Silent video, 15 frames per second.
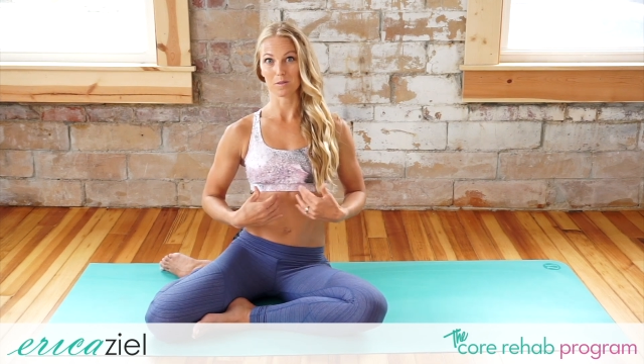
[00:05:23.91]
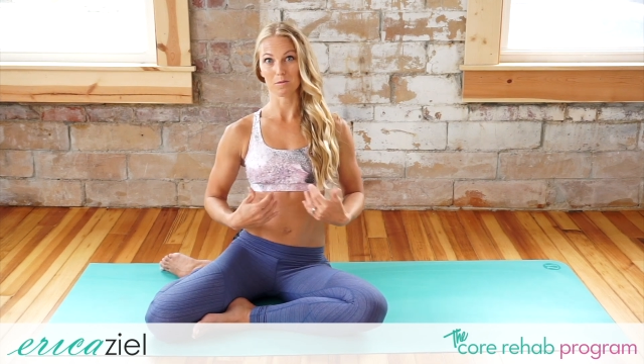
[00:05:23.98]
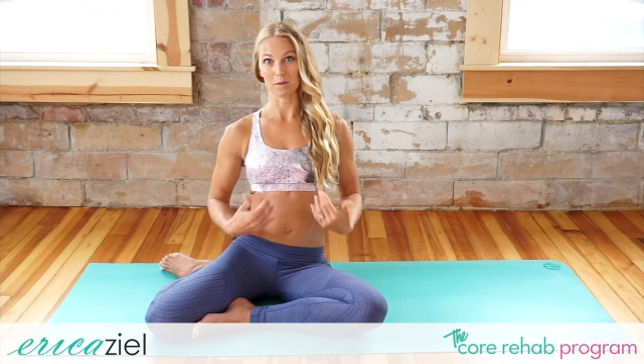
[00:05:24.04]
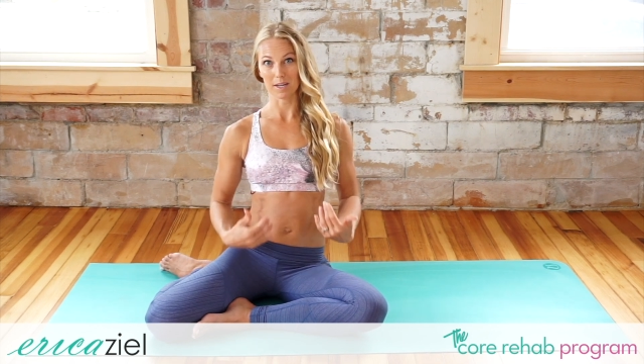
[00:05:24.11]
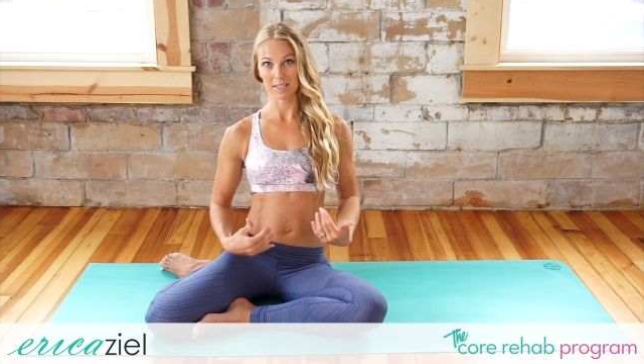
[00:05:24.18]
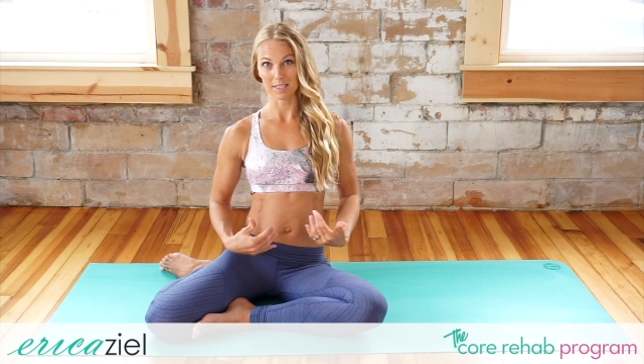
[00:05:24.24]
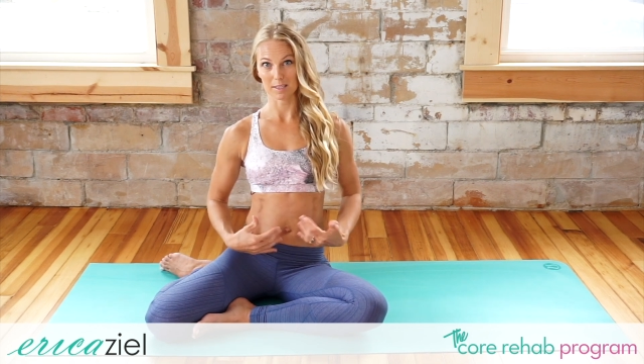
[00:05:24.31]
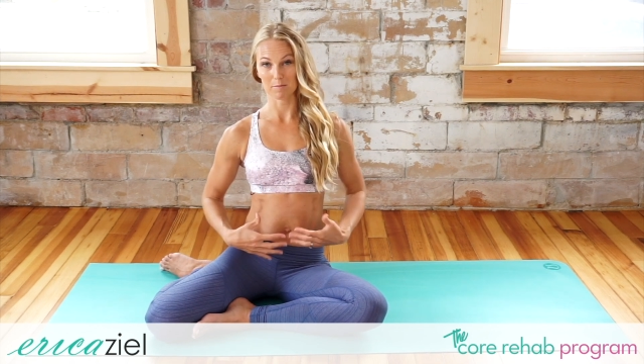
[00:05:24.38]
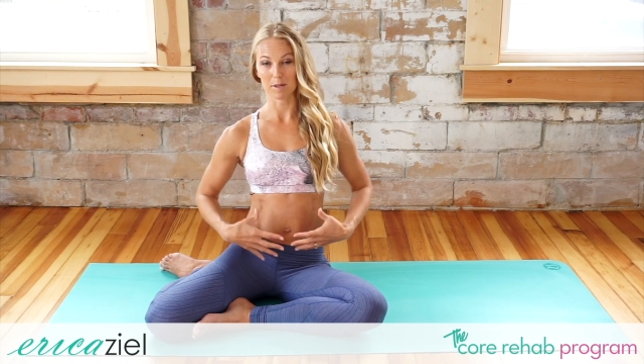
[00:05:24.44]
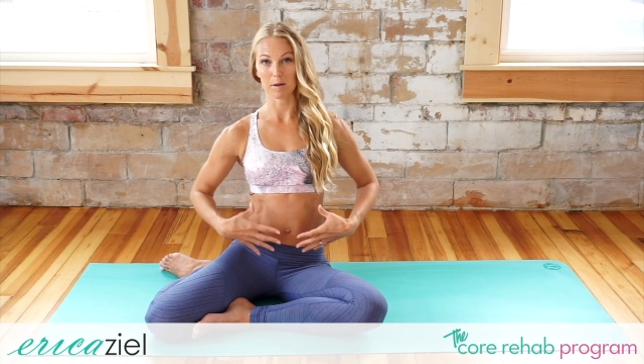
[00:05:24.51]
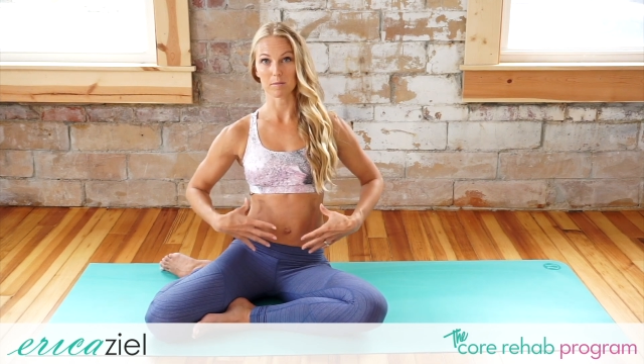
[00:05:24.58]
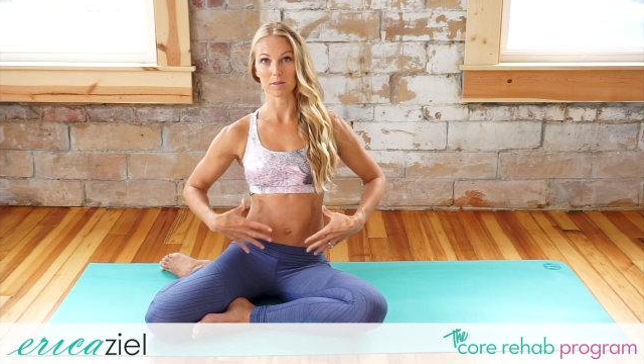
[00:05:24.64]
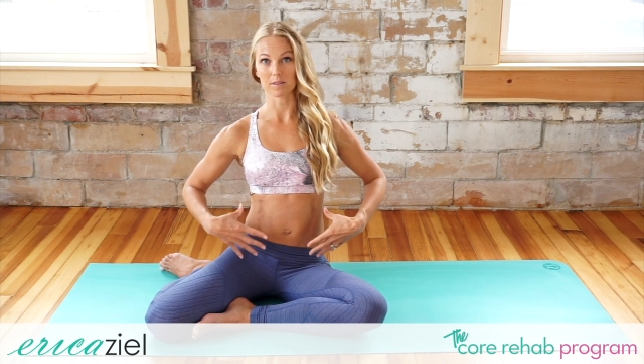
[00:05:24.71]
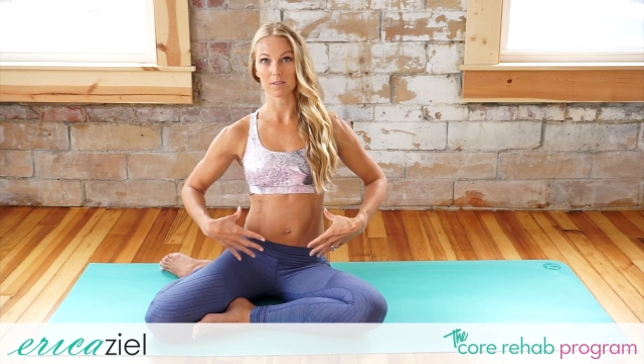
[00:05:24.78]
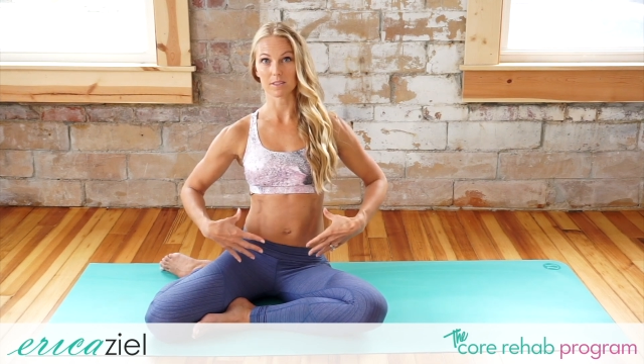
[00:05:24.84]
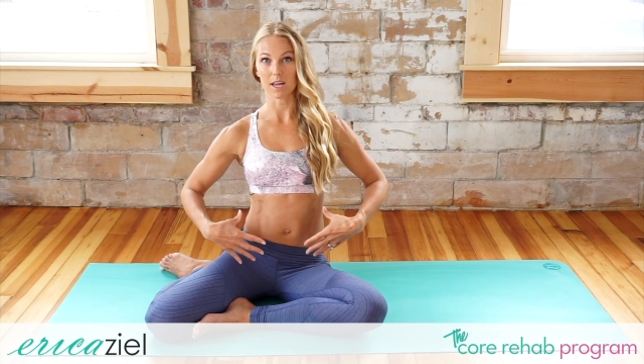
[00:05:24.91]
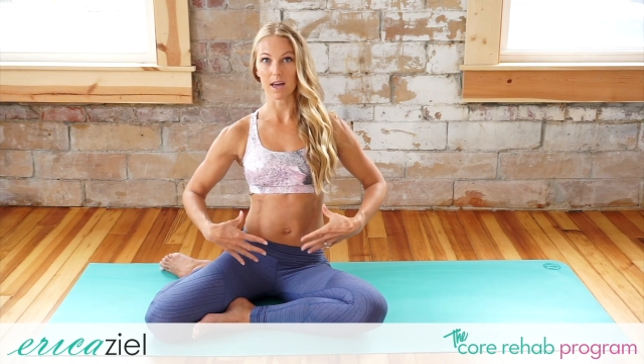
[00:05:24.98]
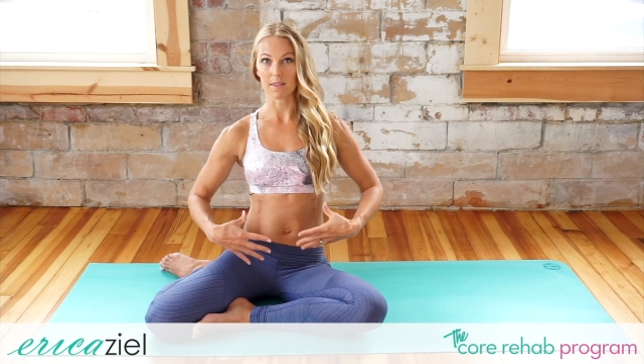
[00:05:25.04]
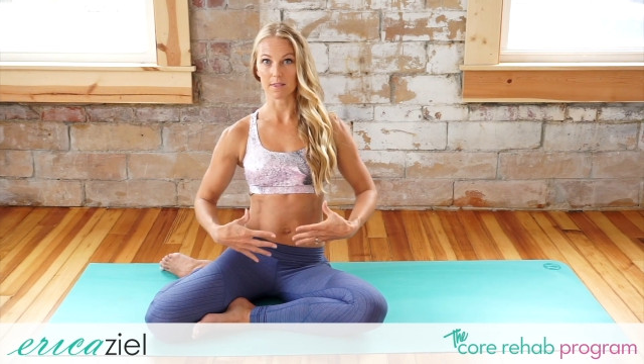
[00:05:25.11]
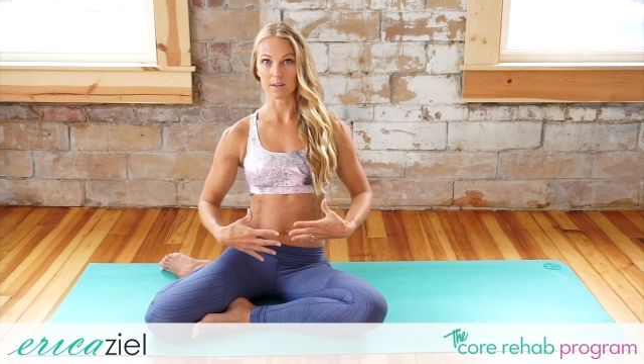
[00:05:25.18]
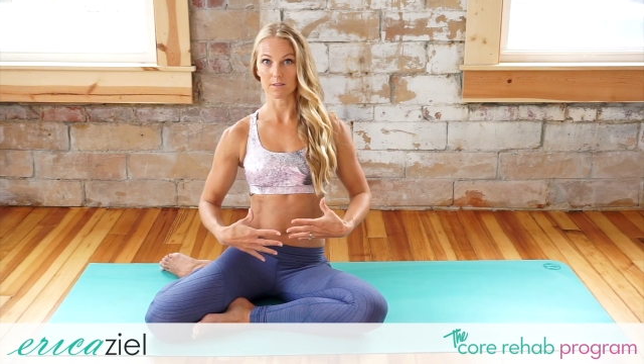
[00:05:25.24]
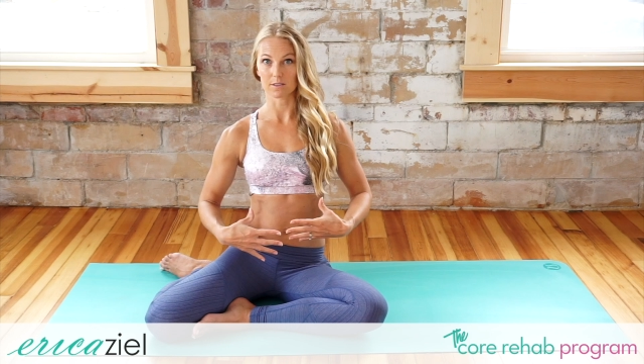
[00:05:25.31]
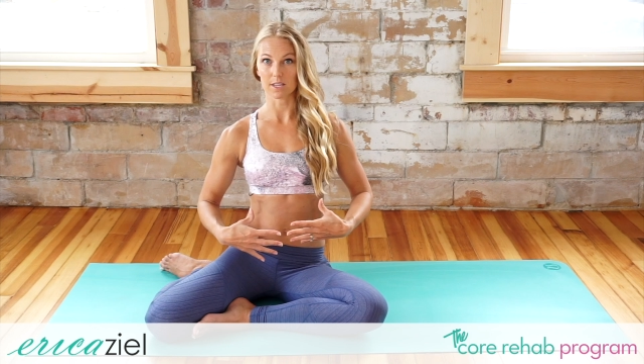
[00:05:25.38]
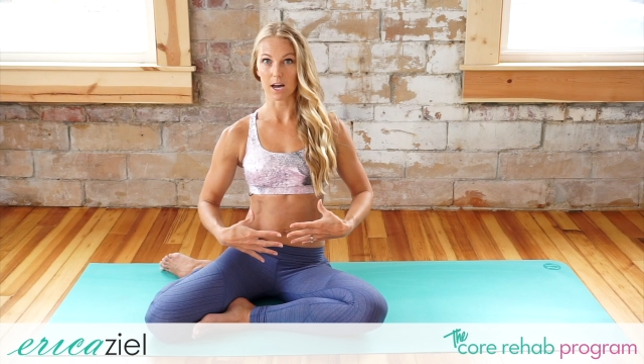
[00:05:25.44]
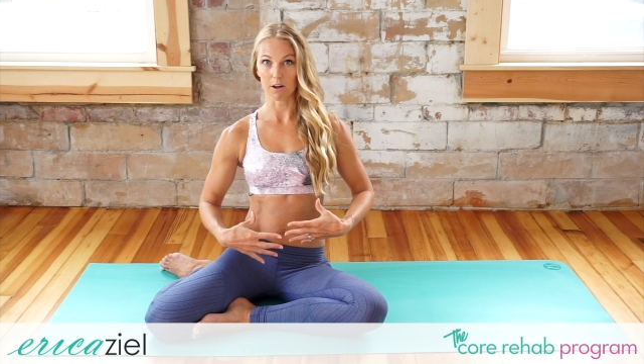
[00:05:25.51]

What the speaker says: the rectus abdominals and those